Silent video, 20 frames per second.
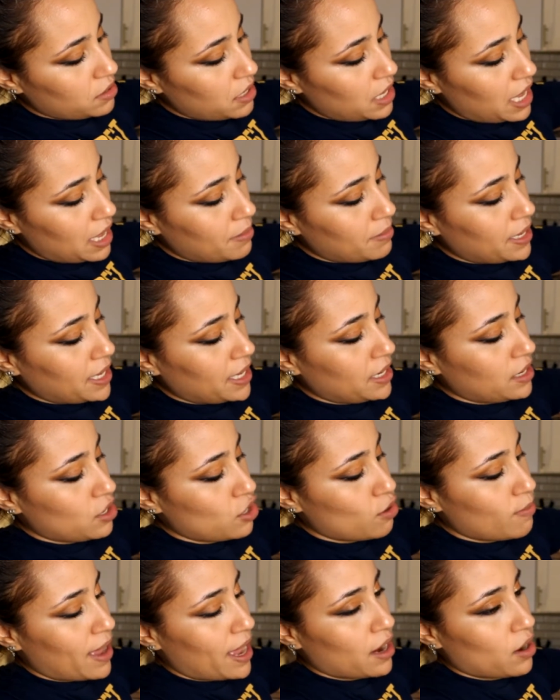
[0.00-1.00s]
I mean,
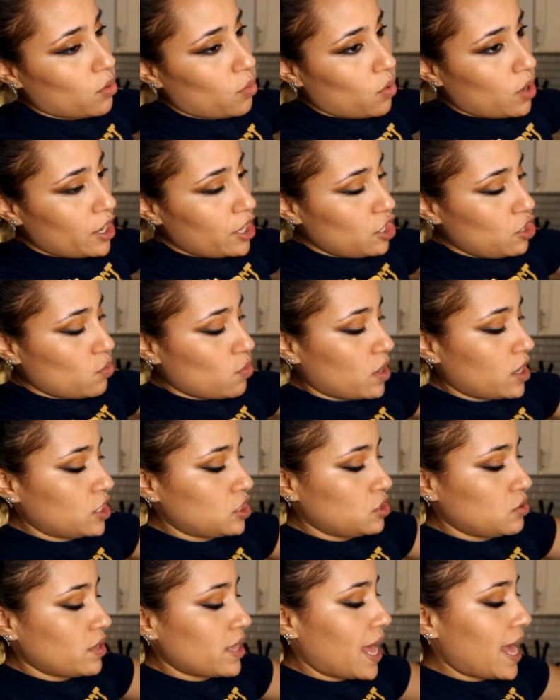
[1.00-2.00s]
no matter what, you want
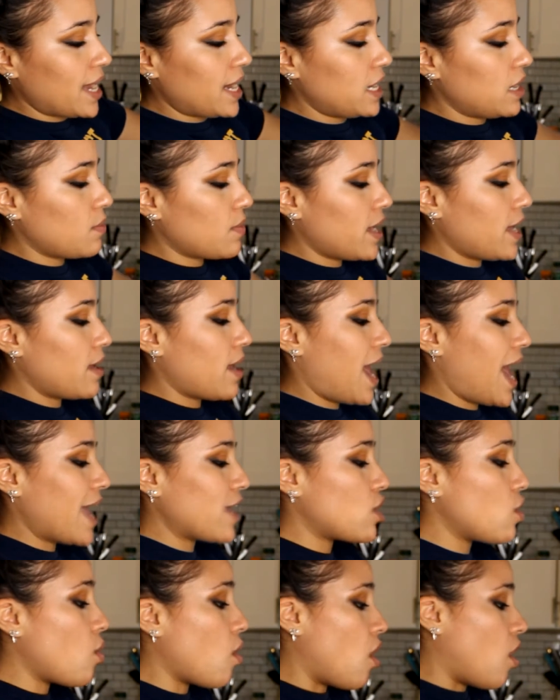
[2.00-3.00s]
to do that anyway.
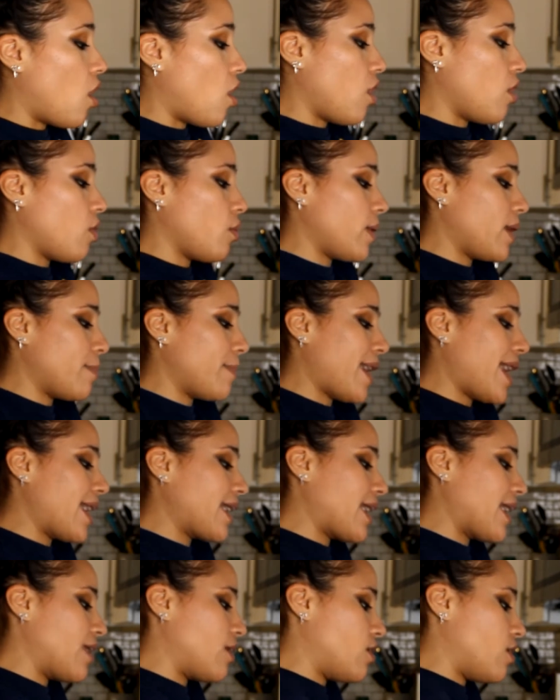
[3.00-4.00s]
I go all the way
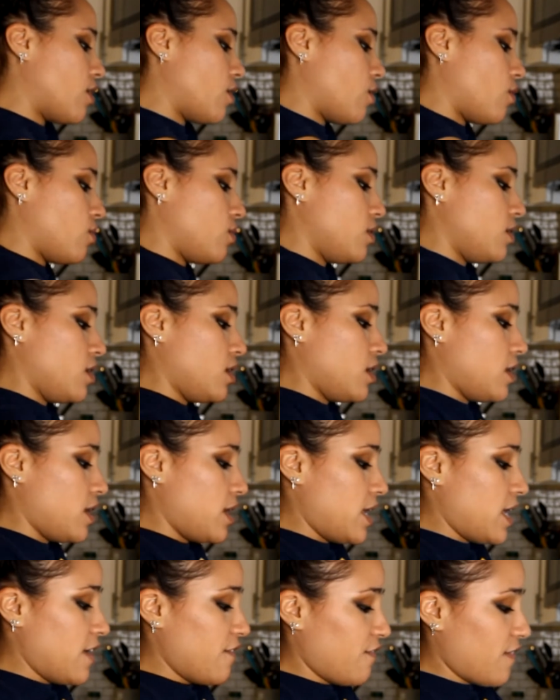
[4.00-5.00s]
back. I don't know
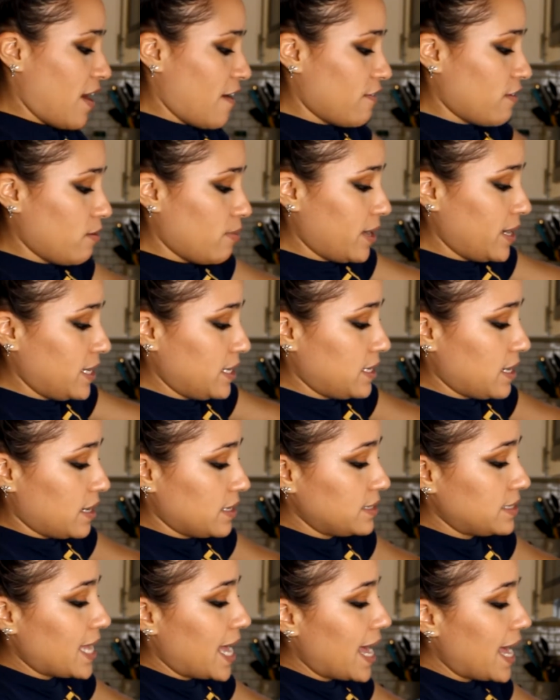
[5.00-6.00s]
if everybody
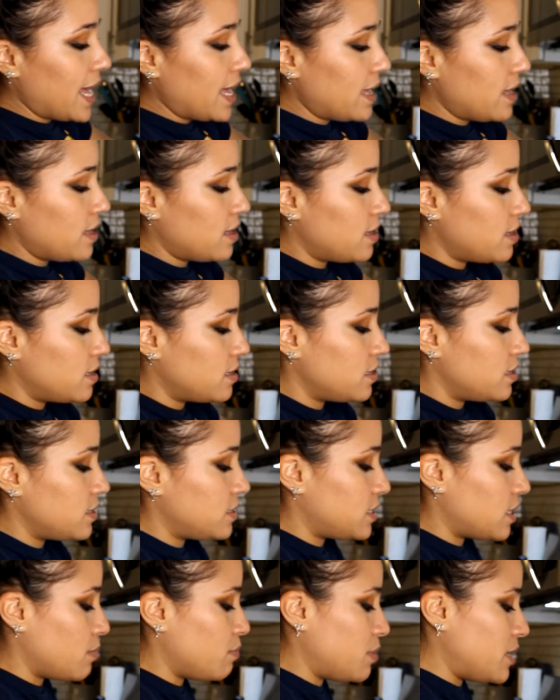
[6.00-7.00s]
does that.
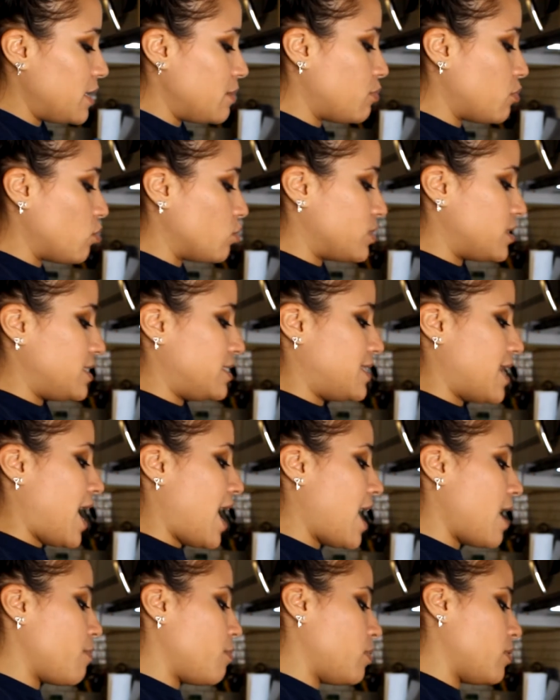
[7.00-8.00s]
Some people
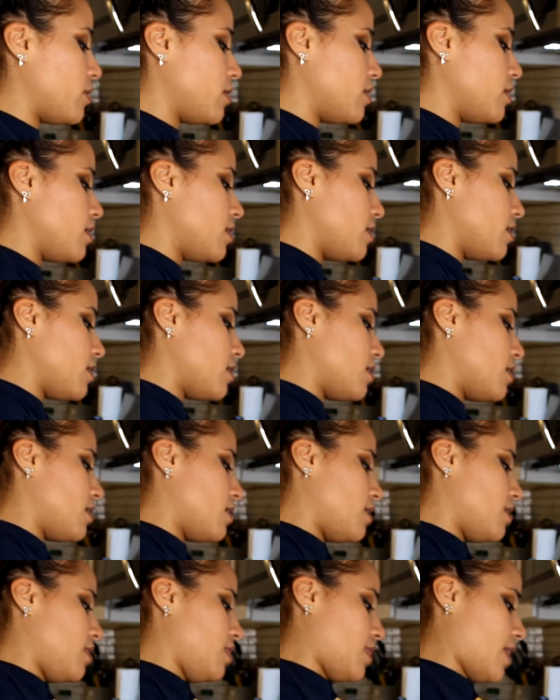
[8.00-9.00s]
stop
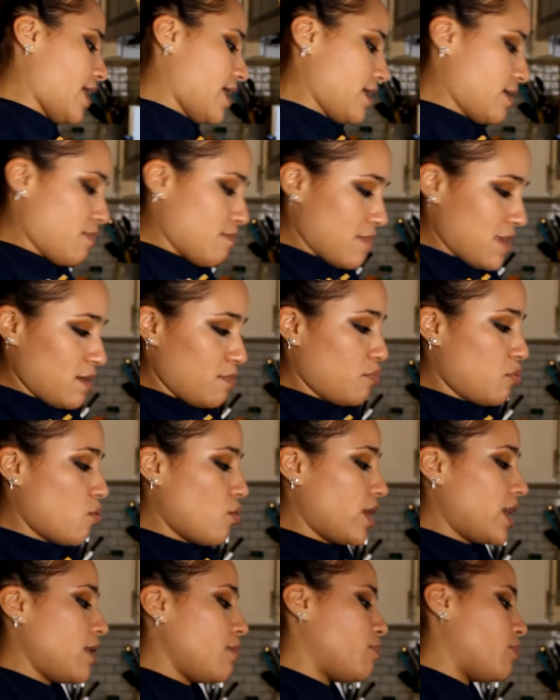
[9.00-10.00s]
like
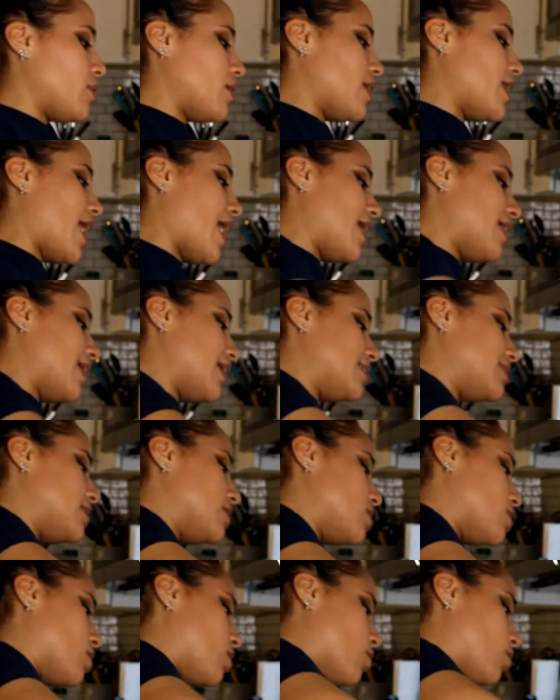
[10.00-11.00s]
midpoint, but I like to
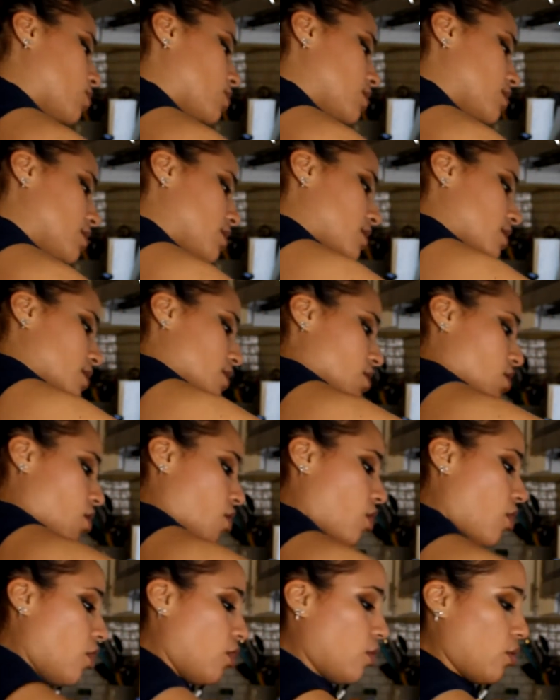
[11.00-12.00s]
go
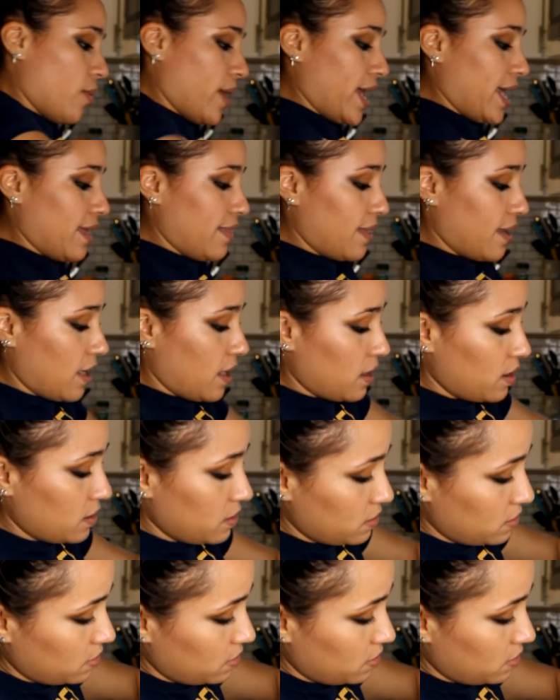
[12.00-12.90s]
all the way in there.